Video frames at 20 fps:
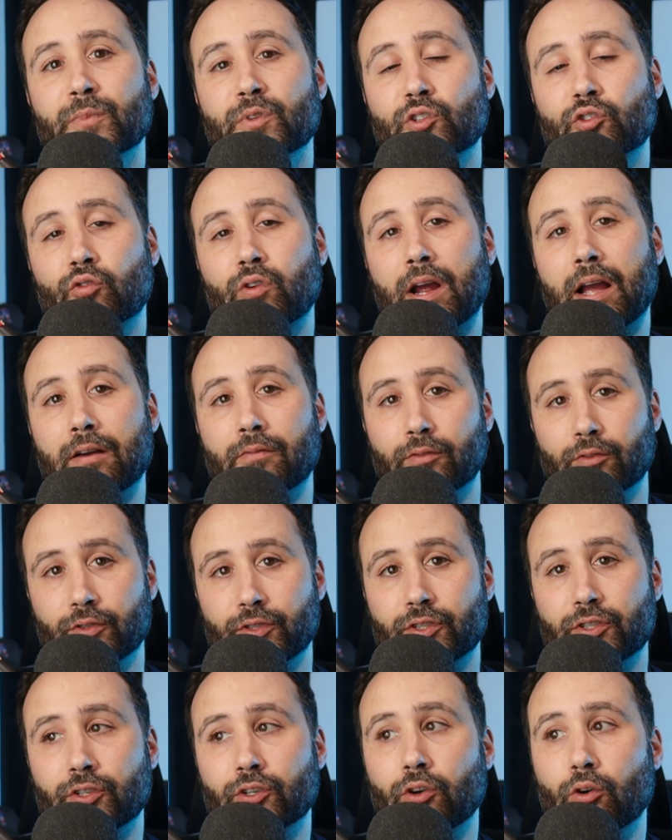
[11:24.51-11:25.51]
travels
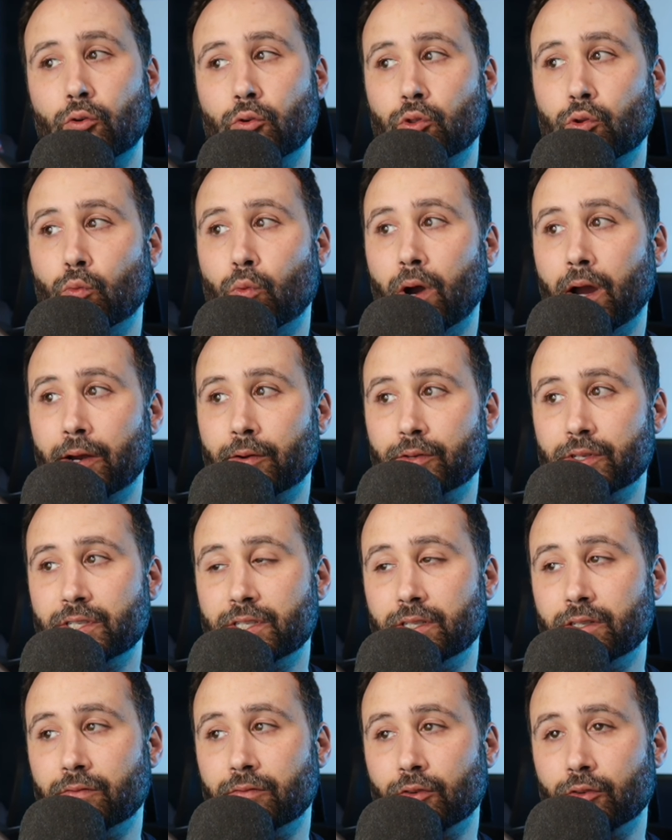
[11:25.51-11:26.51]
to go to the wide
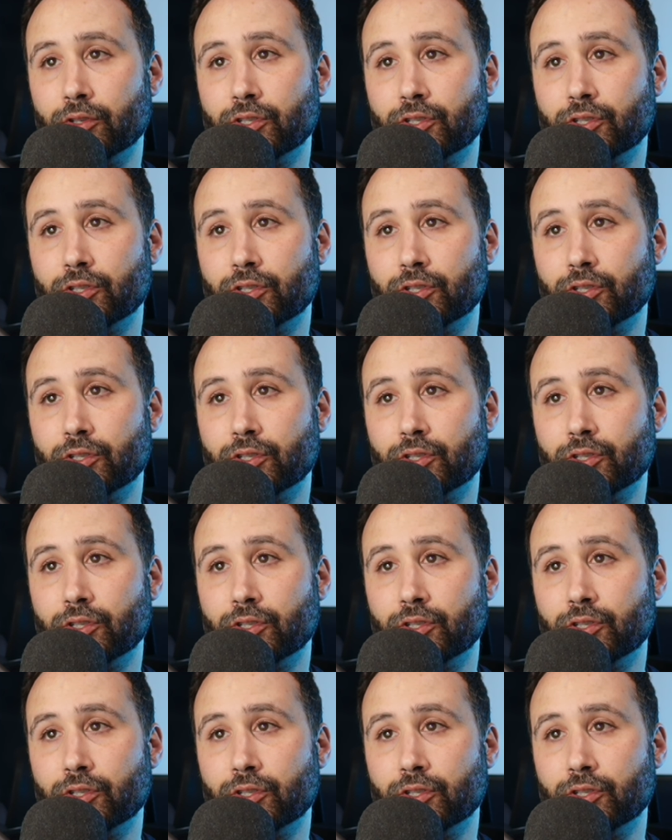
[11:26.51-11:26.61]
receiver.